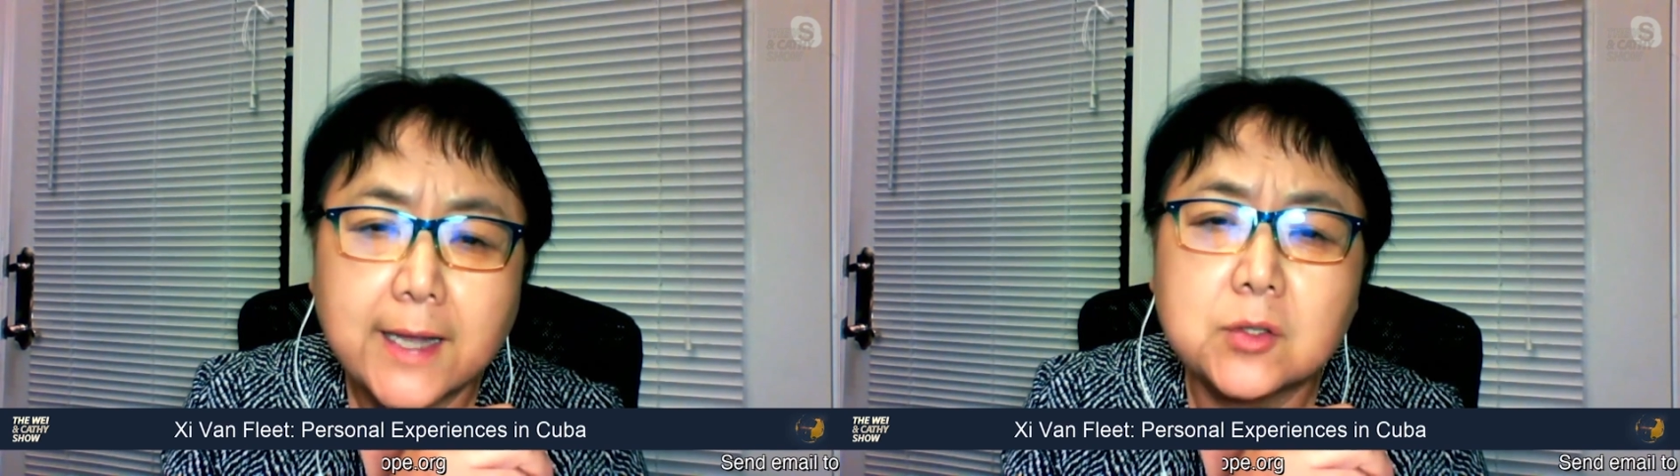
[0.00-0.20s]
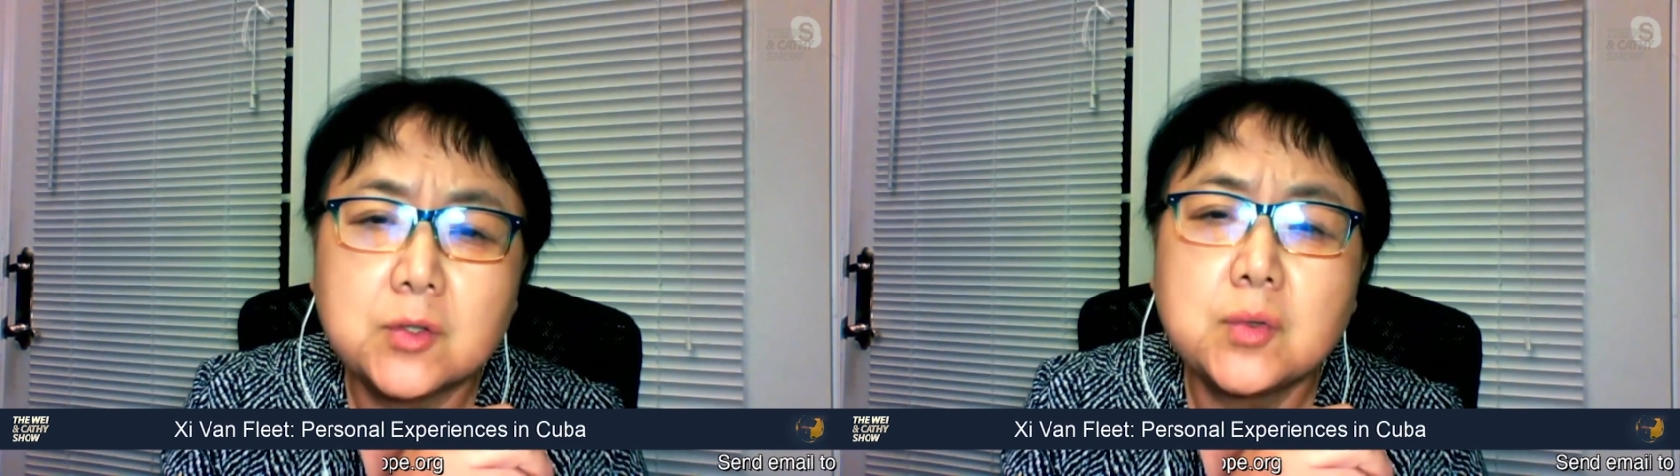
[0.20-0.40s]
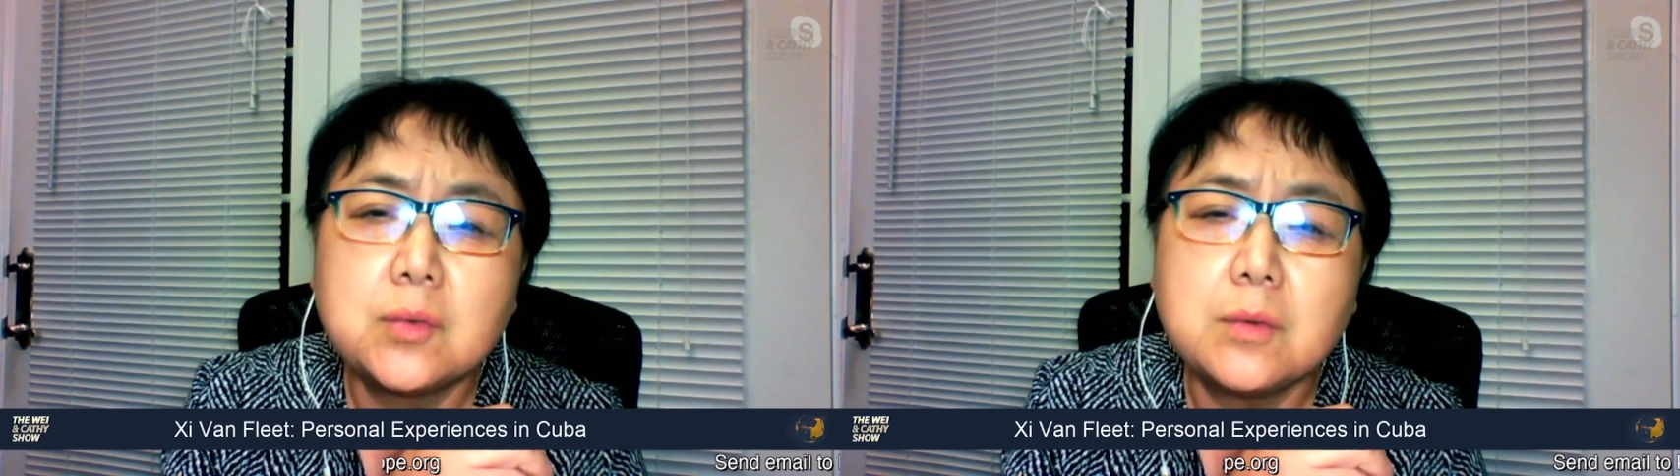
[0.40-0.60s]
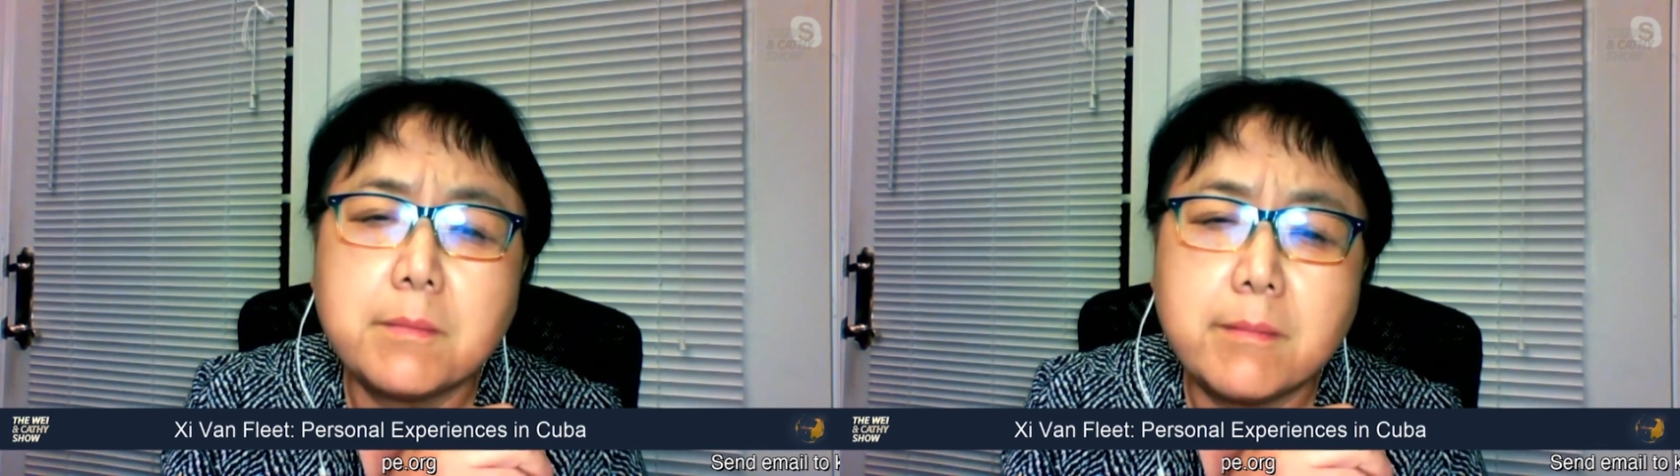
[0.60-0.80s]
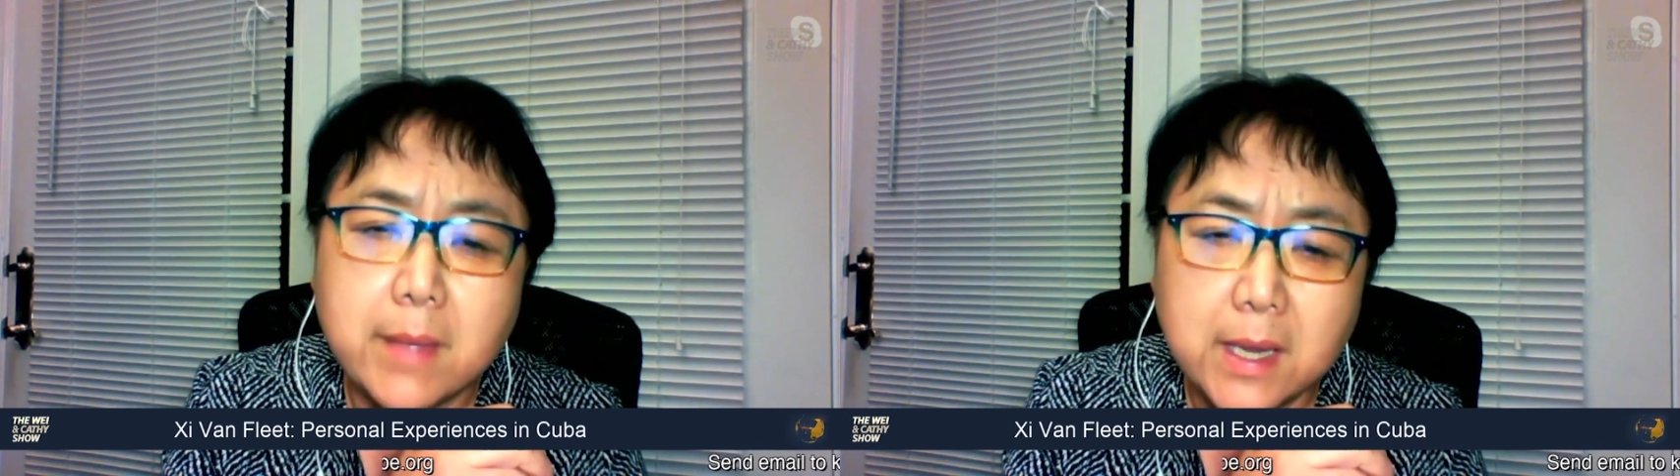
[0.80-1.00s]
And too
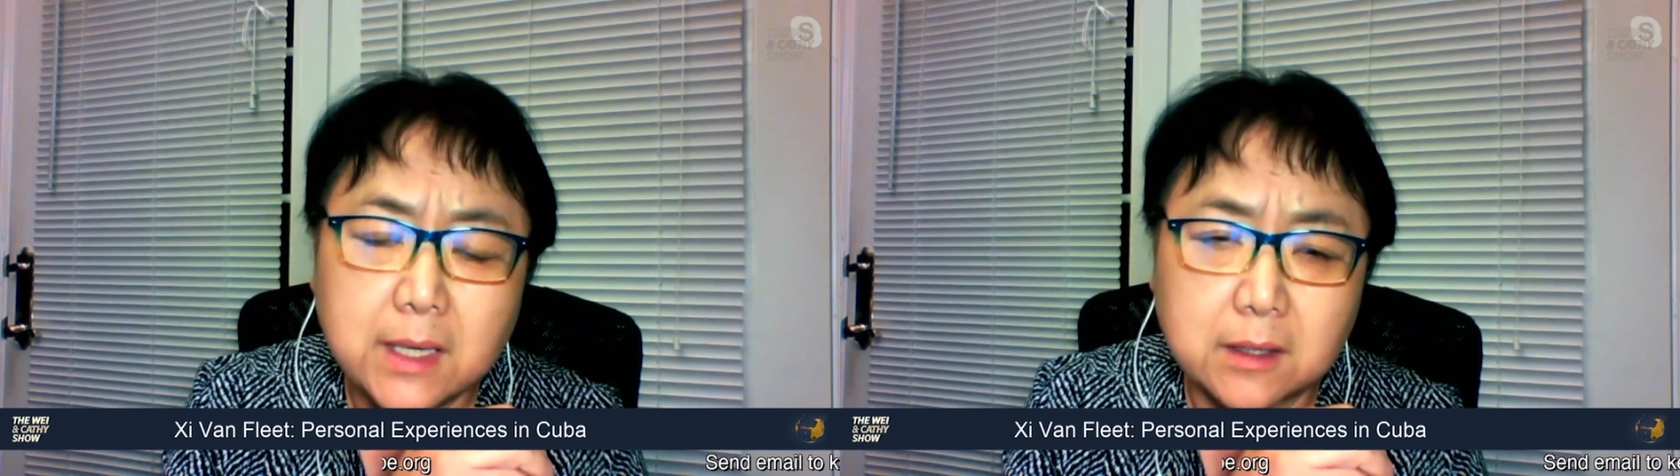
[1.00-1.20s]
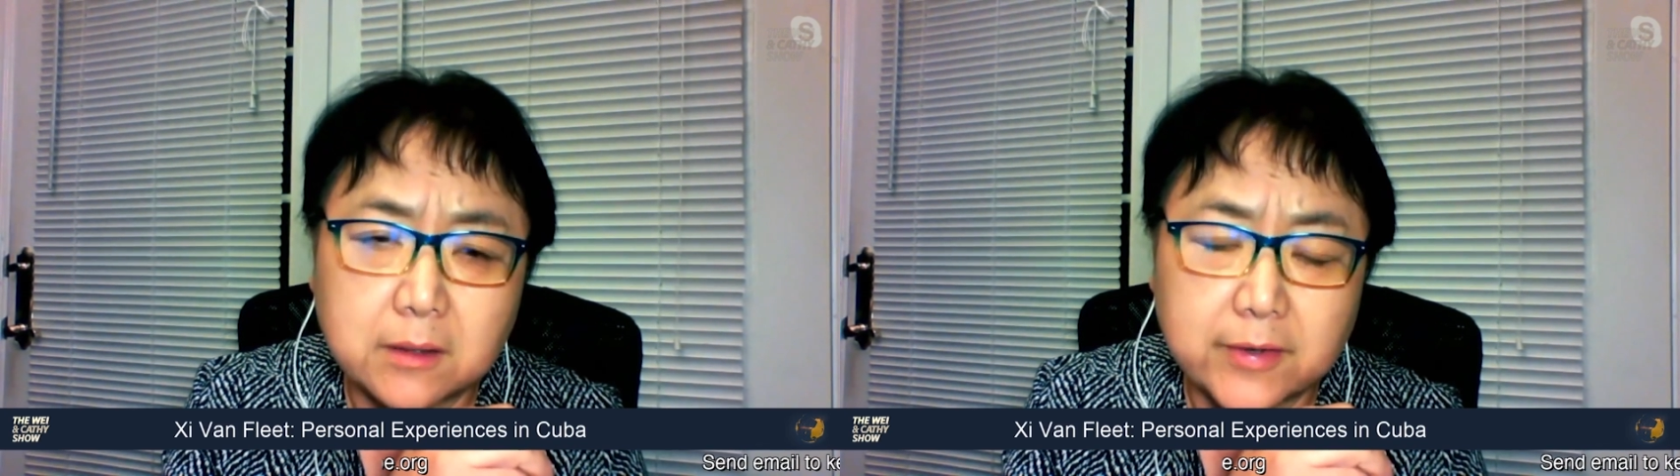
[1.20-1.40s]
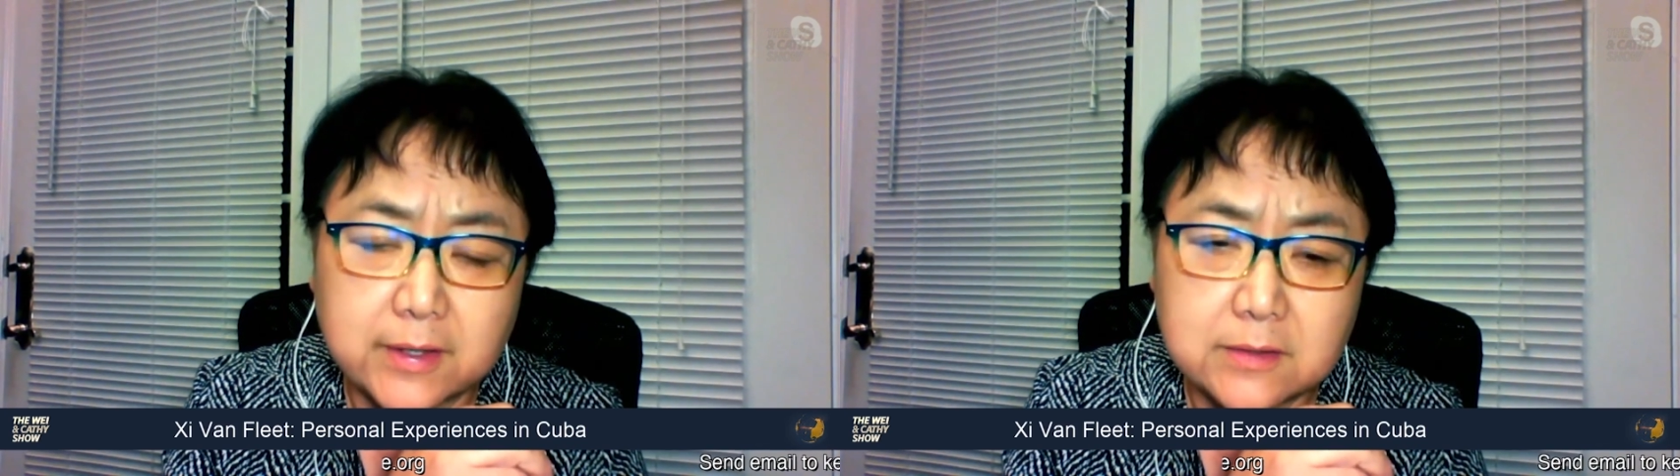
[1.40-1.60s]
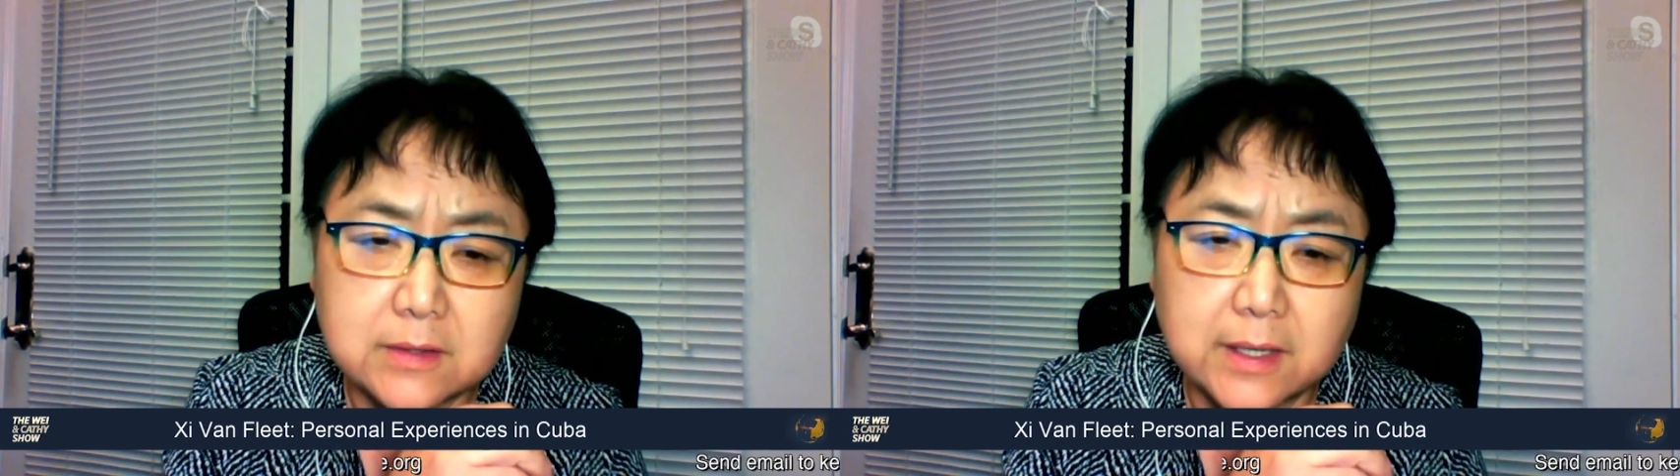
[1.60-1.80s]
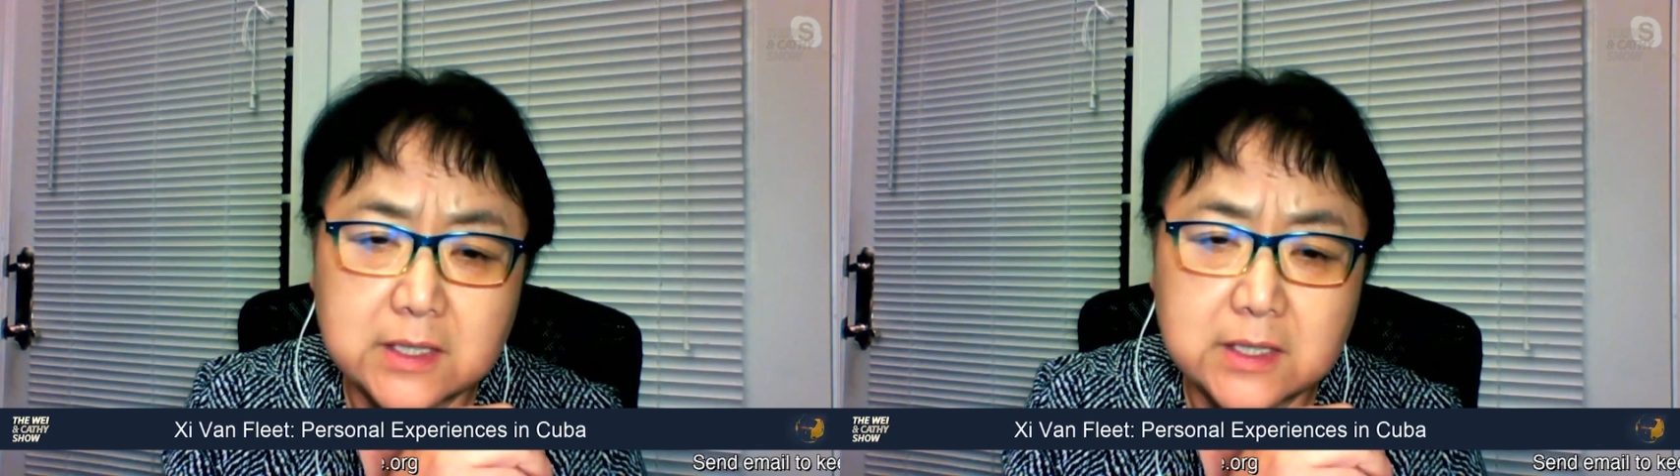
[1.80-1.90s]
many of us